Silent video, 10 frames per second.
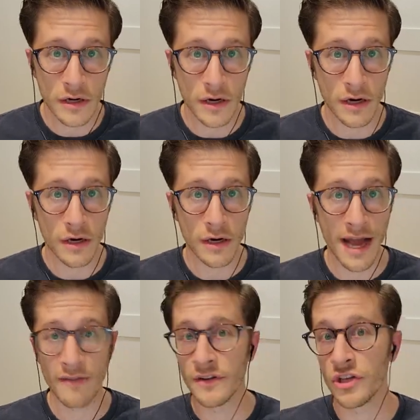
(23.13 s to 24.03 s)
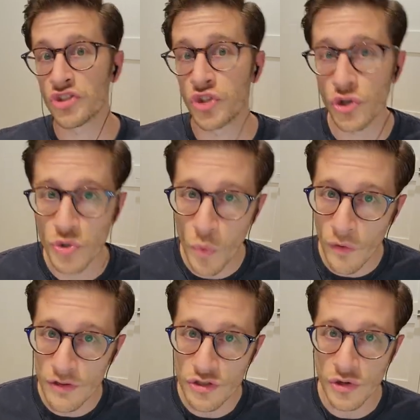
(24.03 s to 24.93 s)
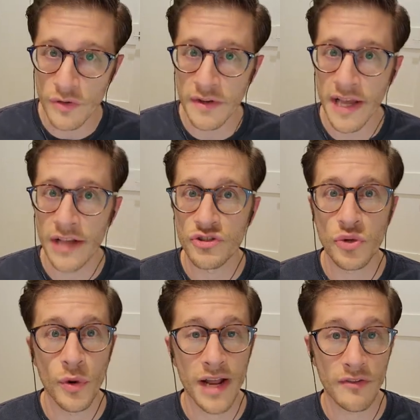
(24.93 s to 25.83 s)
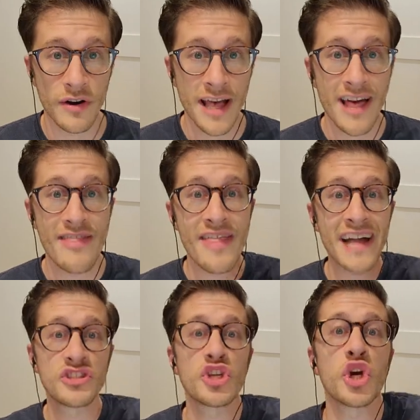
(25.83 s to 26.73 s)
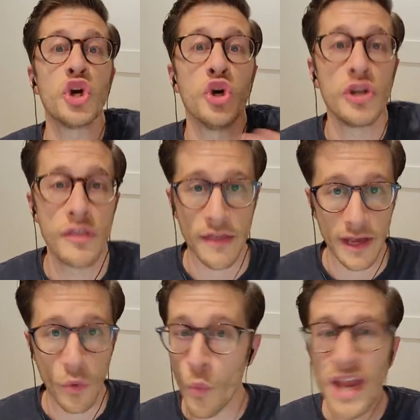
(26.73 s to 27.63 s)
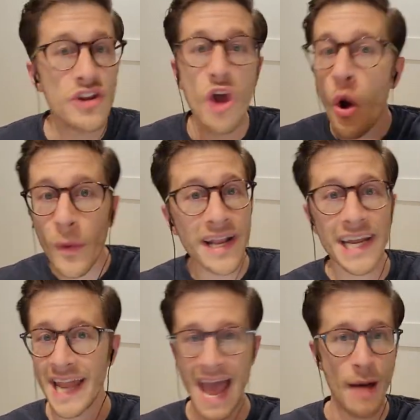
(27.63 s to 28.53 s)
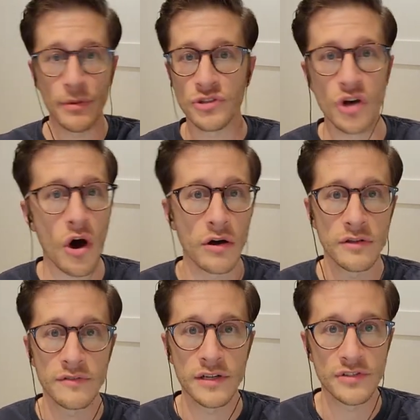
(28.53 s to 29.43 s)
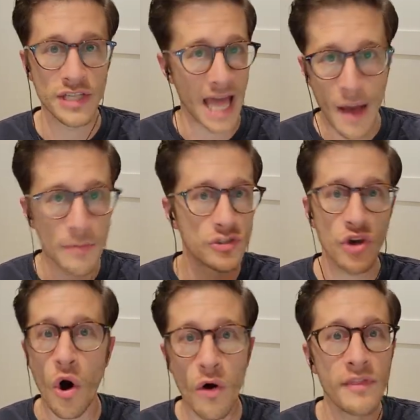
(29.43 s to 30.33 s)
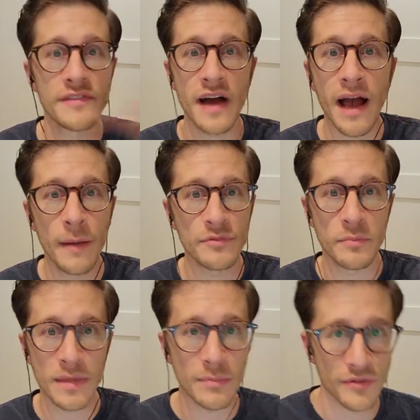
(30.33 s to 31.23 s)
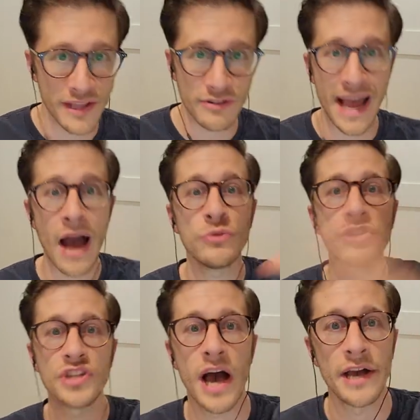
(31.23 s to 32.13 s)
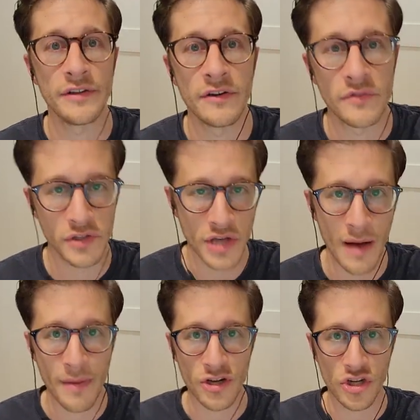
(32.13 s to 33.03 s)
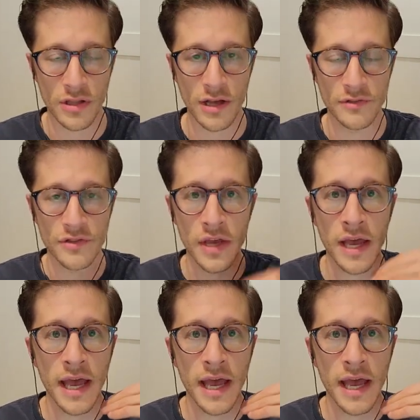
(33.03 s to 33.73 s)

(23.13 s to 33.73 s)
Uh, having a search warrant served against you, whatever, that's a good thing. We know it can happen to all of us. It happens all the time to people that are outside of the top echelons.